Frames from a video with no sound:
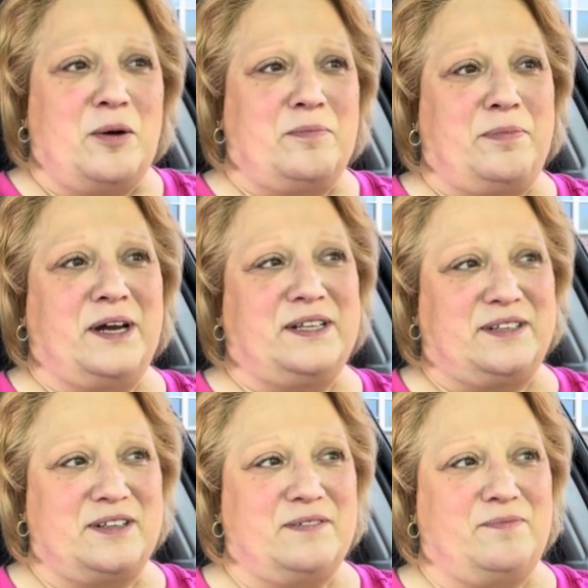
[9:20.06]
But
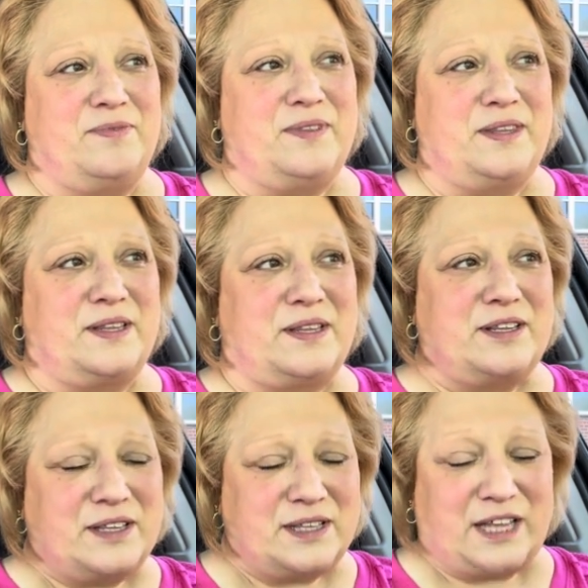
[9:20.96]

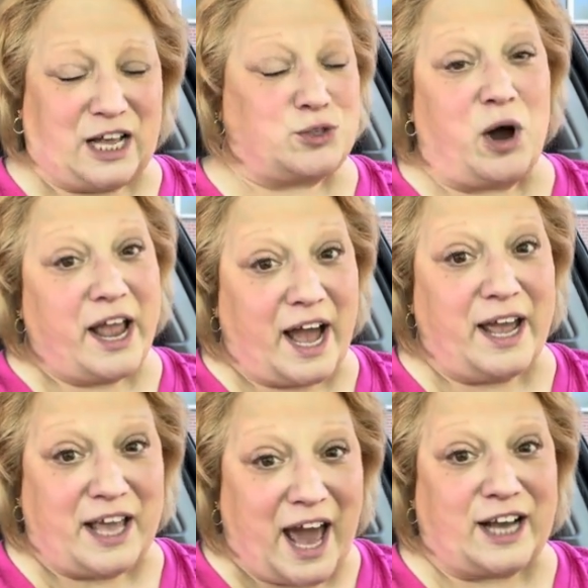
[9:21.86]
that's why
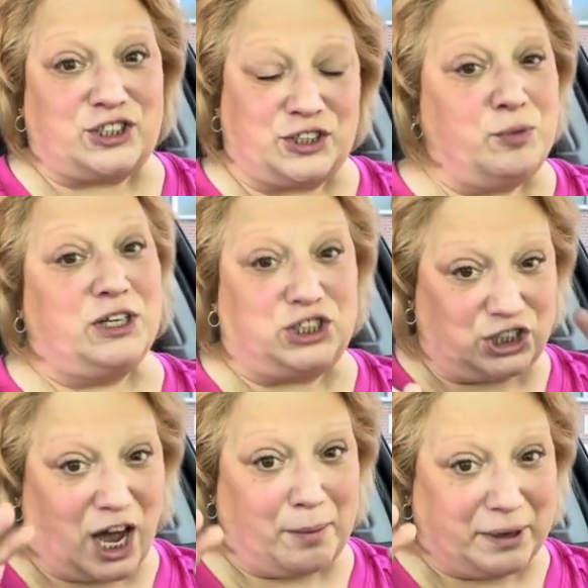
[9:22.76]
I actually went
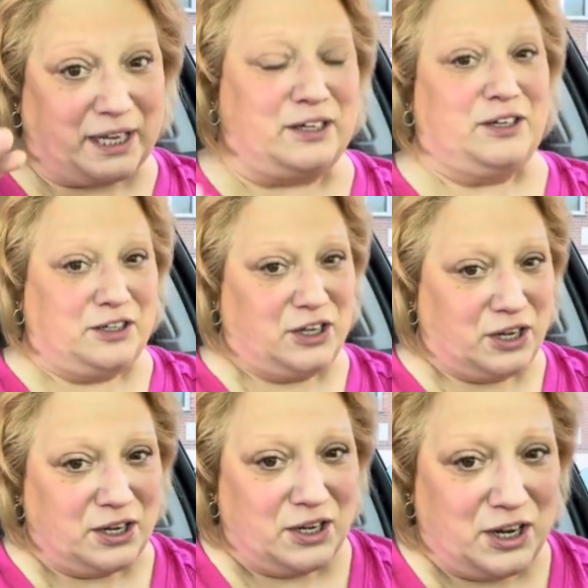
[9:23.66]
shopping
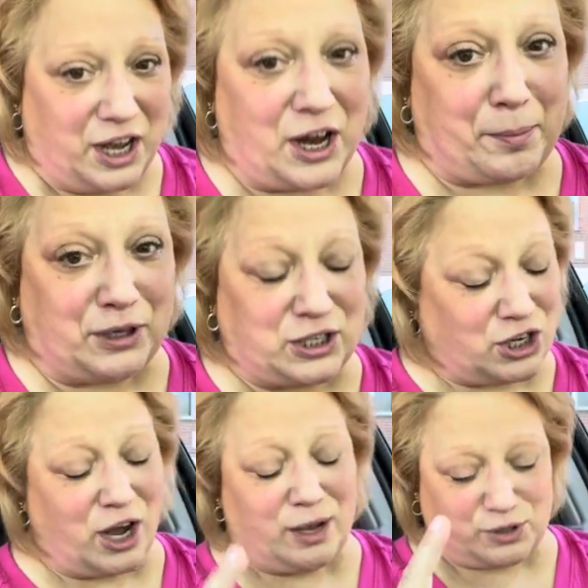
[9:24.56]
a couple of
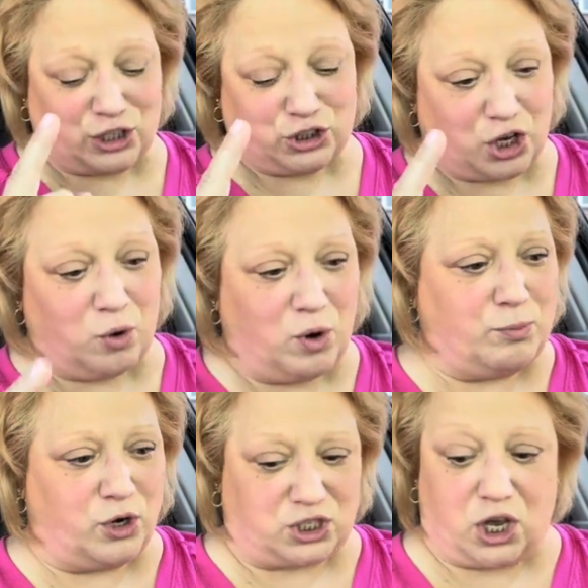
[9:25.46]
times. I should go one
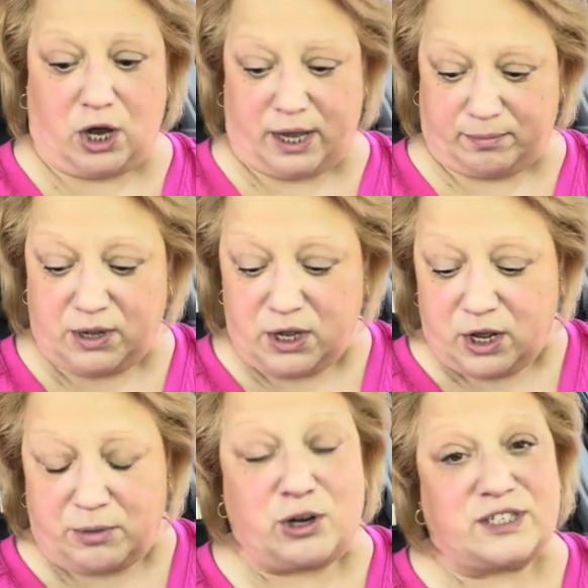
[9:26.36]
more time
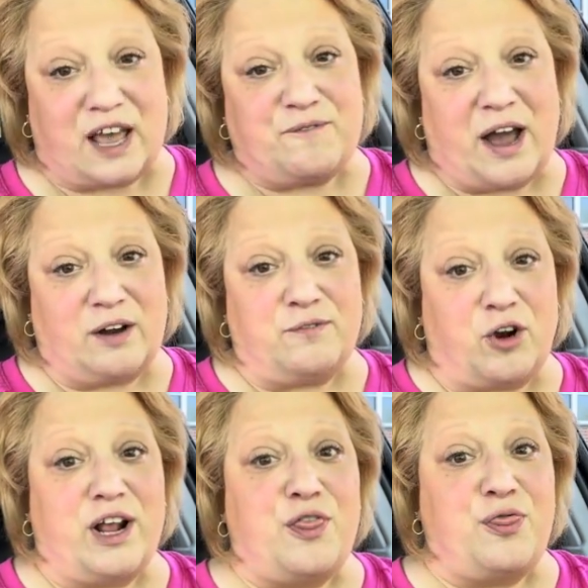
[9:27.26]
because I found
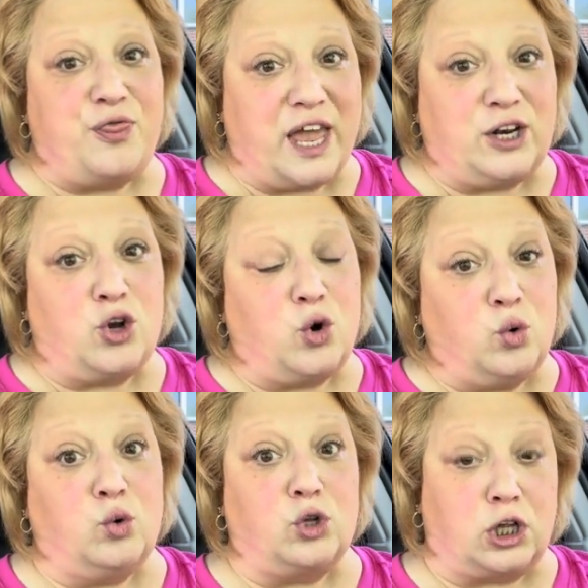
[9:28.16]
very thin,
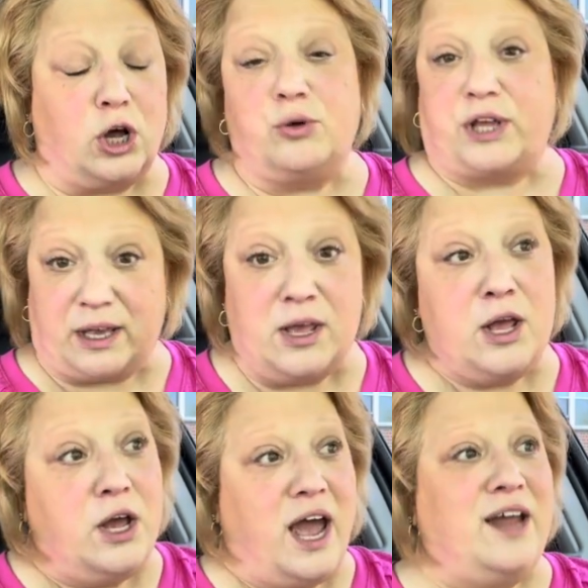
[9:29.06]
cool clothing
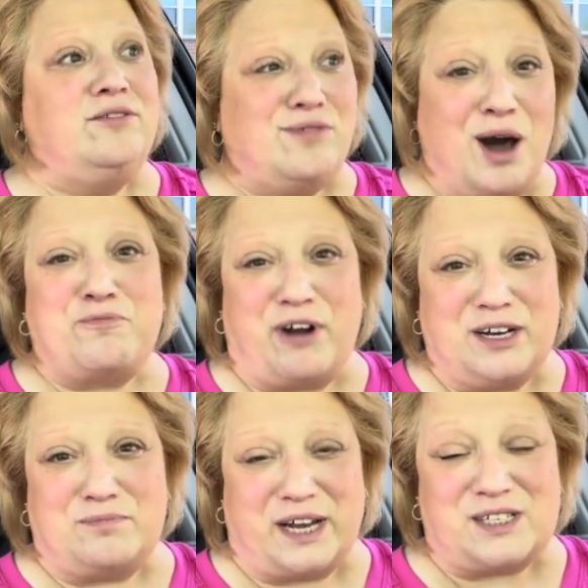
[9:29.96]
and
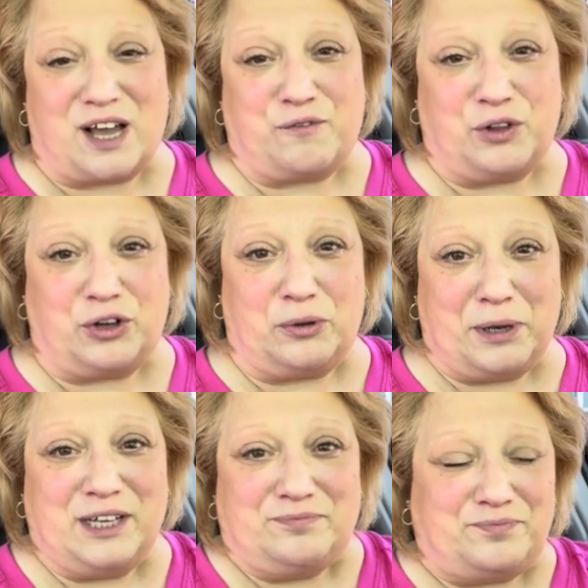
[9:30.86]
upgraded myself a little bit